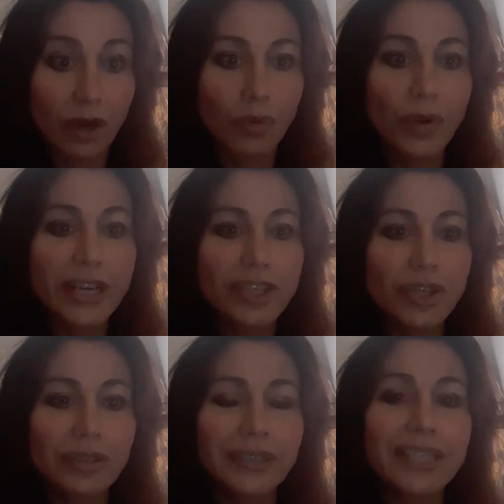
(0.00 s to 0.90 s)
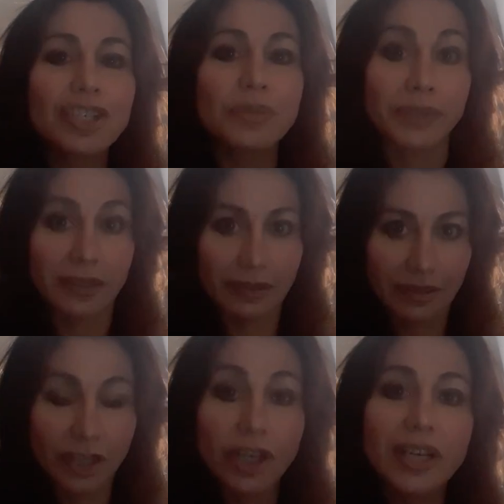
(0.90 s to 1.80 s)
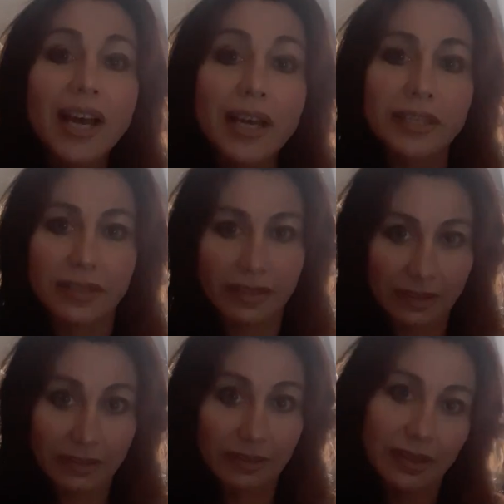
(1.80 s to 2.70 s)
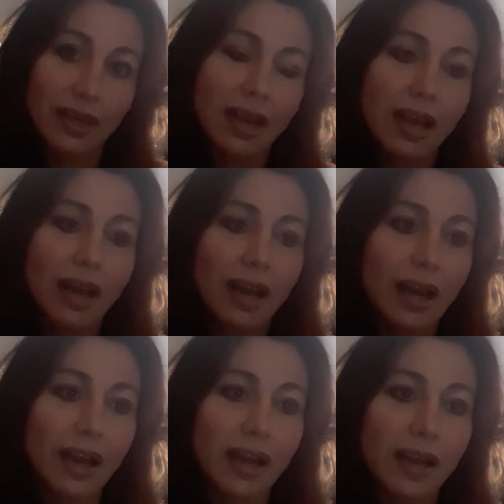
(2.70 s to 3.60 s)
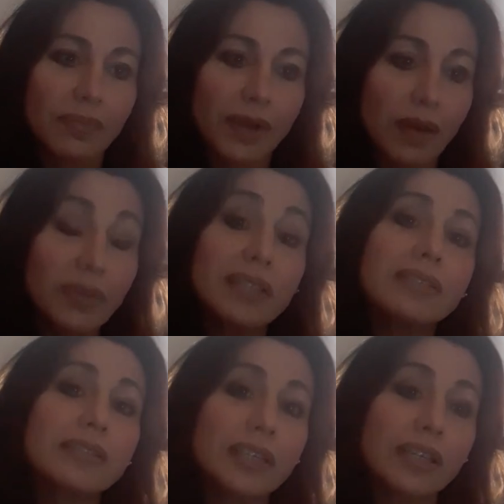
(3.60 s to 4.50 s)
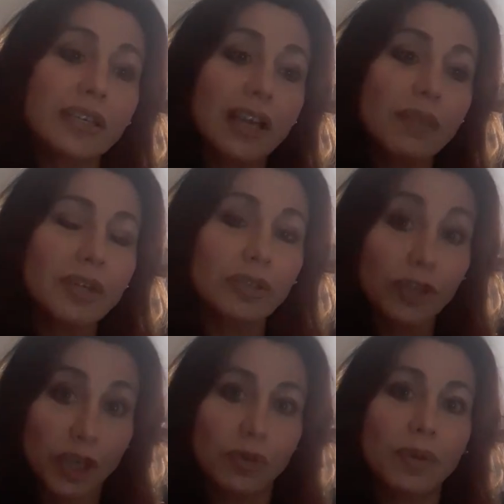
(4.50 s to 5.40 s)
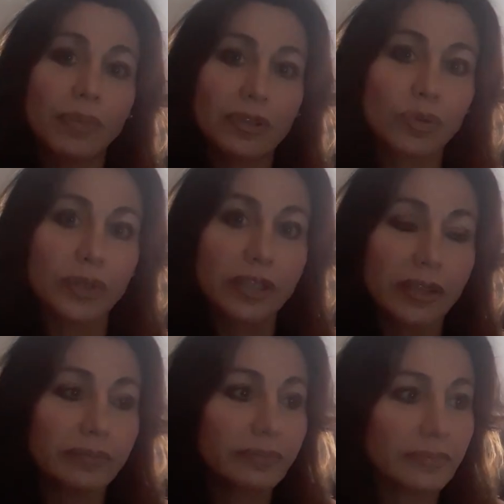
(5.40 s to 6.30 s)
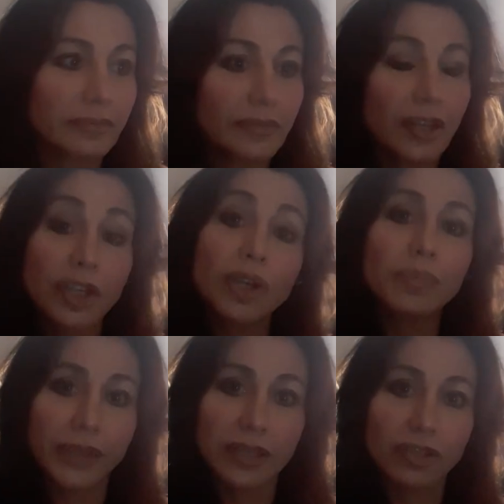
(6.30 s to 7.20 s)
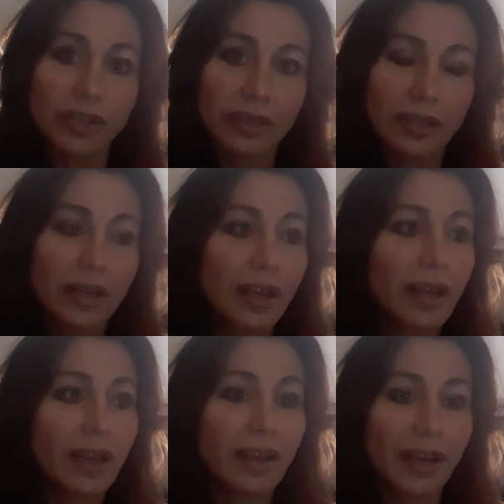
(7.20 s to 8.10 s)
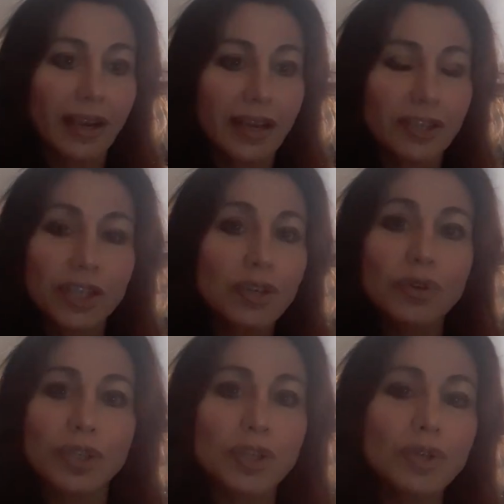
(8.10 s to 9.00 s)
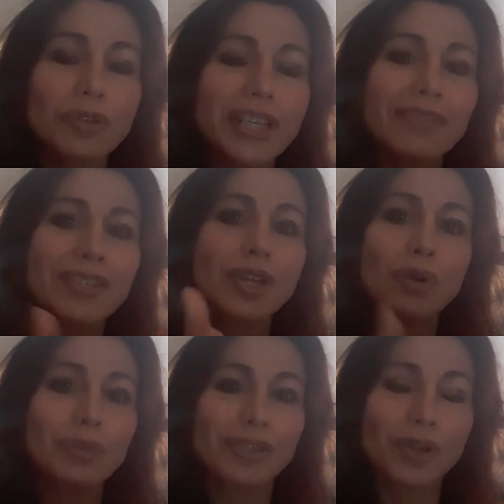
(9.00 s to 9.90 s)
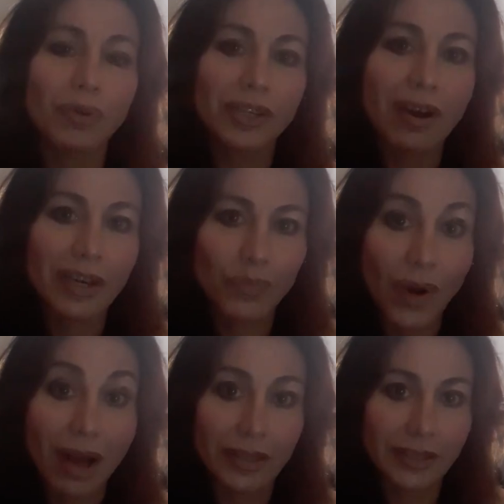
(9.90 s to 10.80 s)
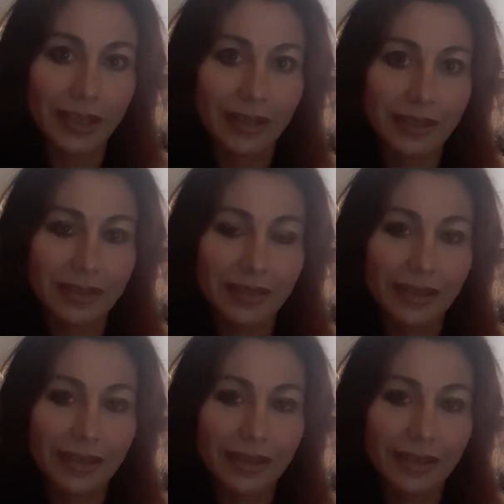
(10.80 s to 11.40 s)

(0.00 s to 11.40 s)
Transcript: Rachel LEISHMAN. You're a cunt. I'm going to look you up on Twitter. You're a bitch. And you don't even know what's going on in politics.